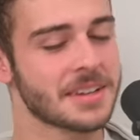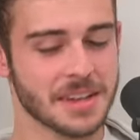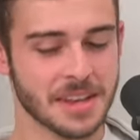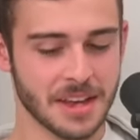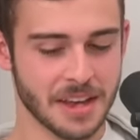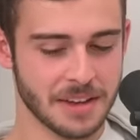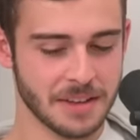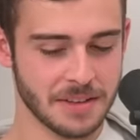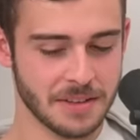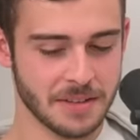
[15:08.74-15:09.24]

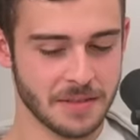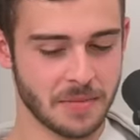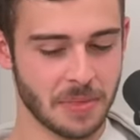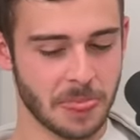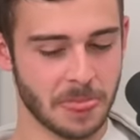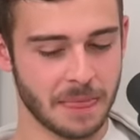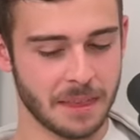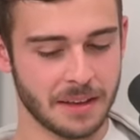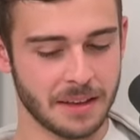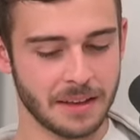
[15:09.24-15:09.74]
Okay.
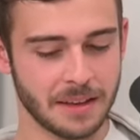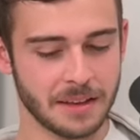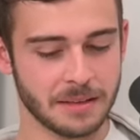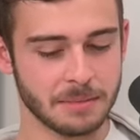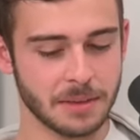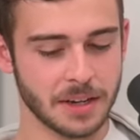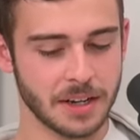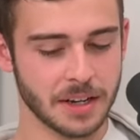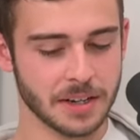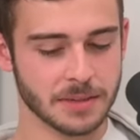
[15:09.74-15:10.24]

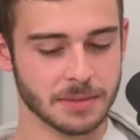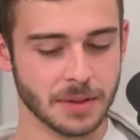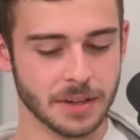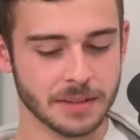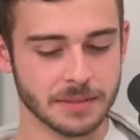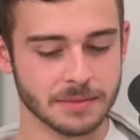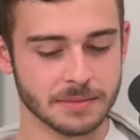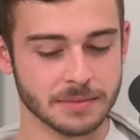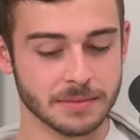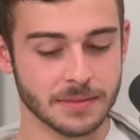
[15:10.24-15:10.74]
My next
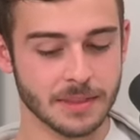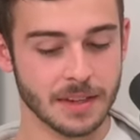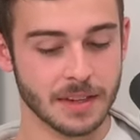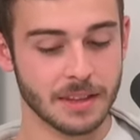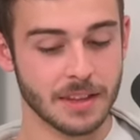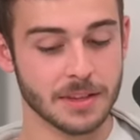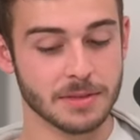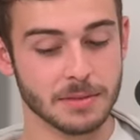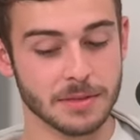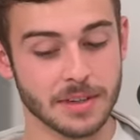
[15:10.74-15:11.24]
one.
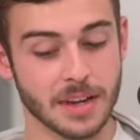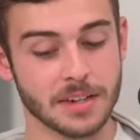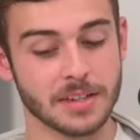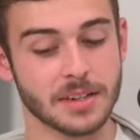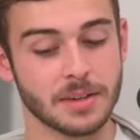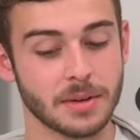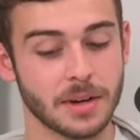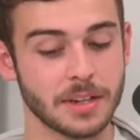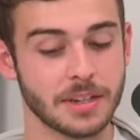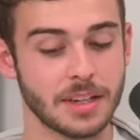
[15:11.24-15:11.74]
This one's actually
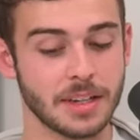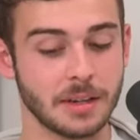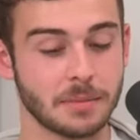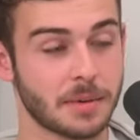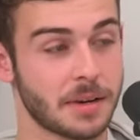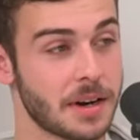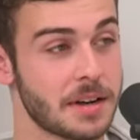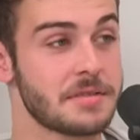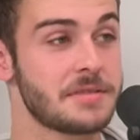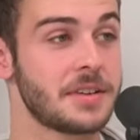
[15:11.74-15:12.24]
quite deep,
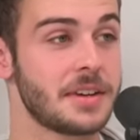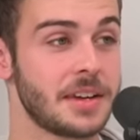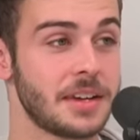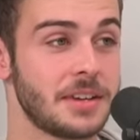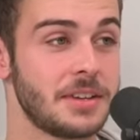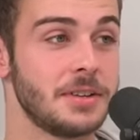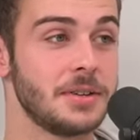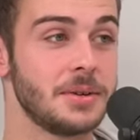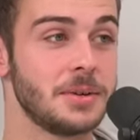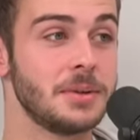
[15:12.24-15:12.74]
and I feel
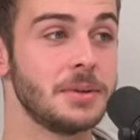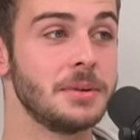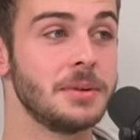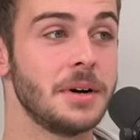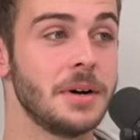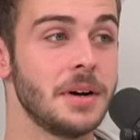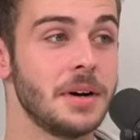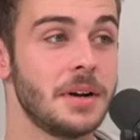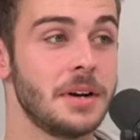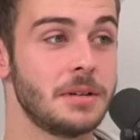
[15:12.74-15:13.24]
like you'll
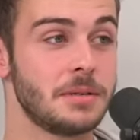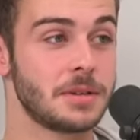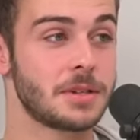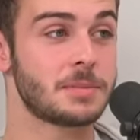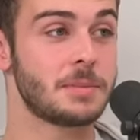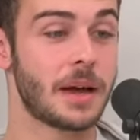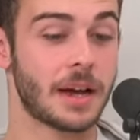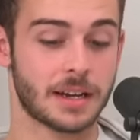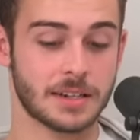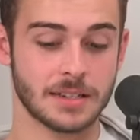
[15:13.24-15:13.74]

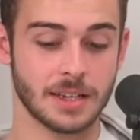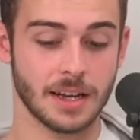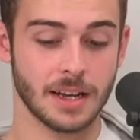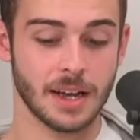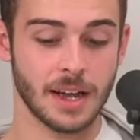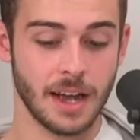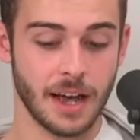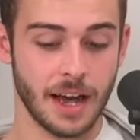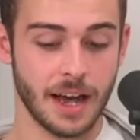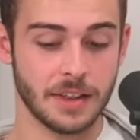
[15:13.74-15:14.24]
respect it.
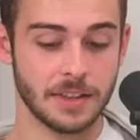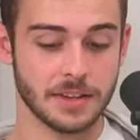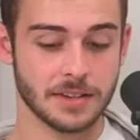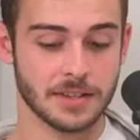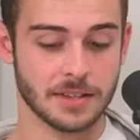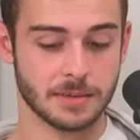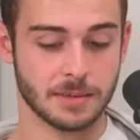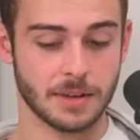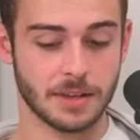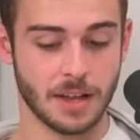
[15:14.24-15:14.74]
And this
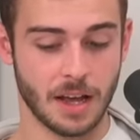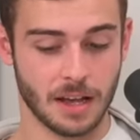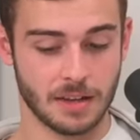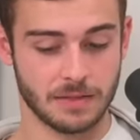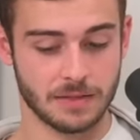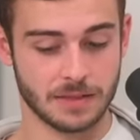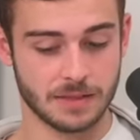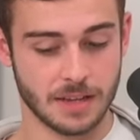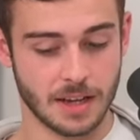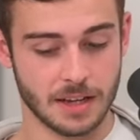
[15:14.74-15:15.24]
is one that I've
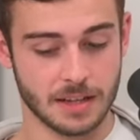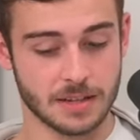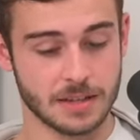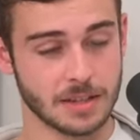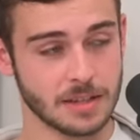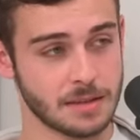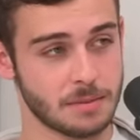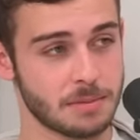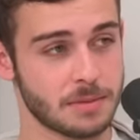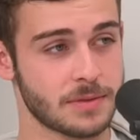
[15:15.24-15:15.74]
said
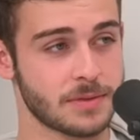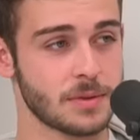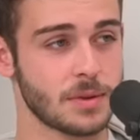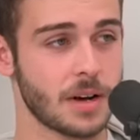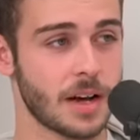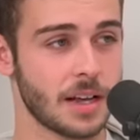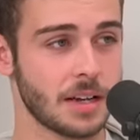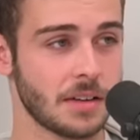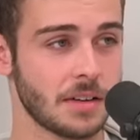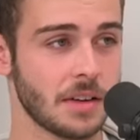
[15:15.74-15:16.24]

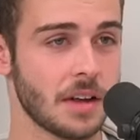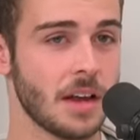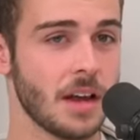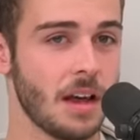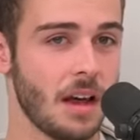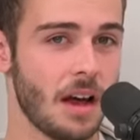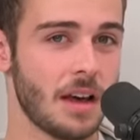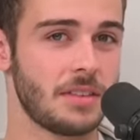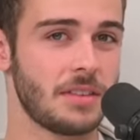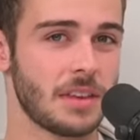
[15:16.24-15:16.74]
beforehand.
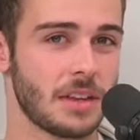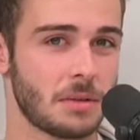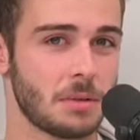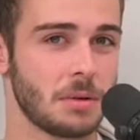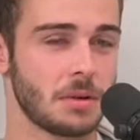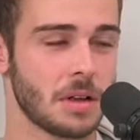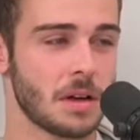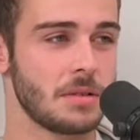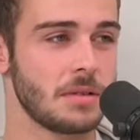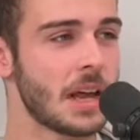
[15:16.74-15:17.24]
I think will
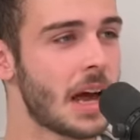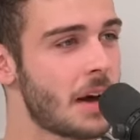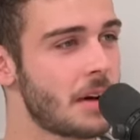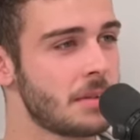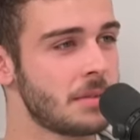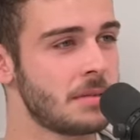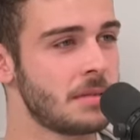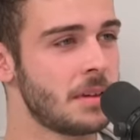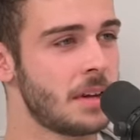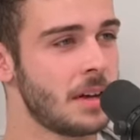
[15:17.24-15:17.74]
go
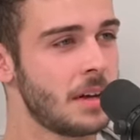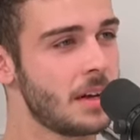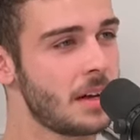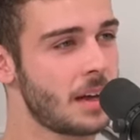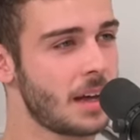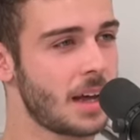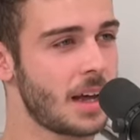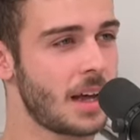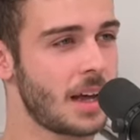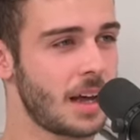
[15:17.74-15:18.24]
down
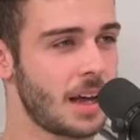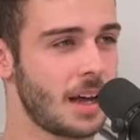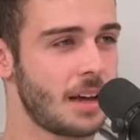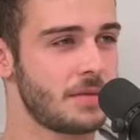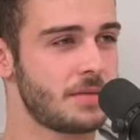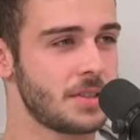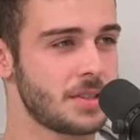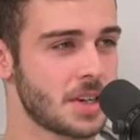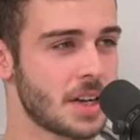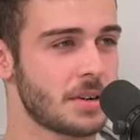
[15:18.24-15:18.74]
uh,
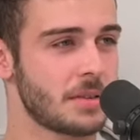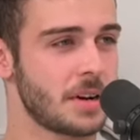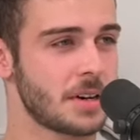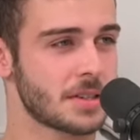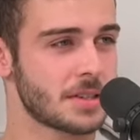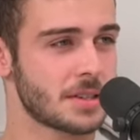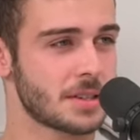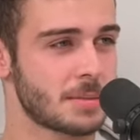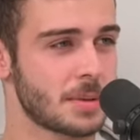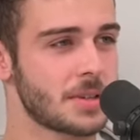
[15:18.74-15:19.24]
for
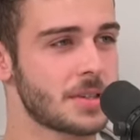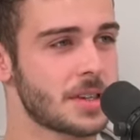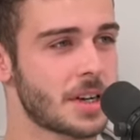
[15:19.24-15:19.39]
generations upon